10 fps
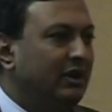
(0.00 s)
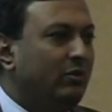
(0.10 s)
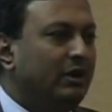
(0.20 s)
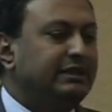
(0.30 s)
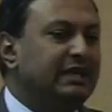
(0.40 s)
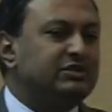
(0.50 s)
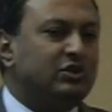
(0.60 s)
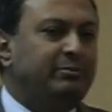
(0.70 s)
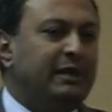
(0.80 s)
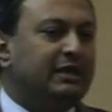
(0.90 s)
Well, this
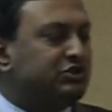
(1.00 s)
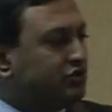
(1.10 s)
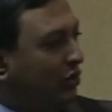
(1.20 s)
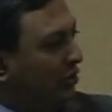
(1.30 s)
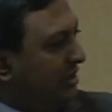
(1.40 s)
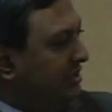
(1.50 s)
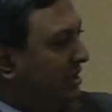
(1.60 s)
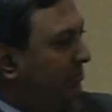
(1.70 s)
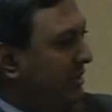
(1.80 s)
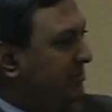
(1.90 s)
could be a stroke in the
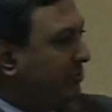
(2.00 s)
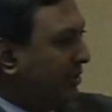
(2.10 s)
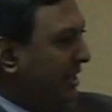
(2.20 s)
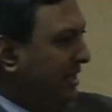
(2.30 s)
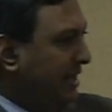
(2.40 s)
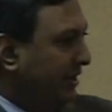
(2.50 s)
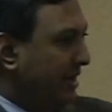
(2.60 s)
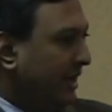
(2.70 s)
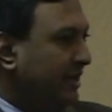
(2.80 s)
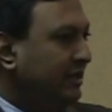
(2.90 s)
midbrain
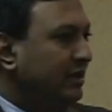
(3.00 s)
area,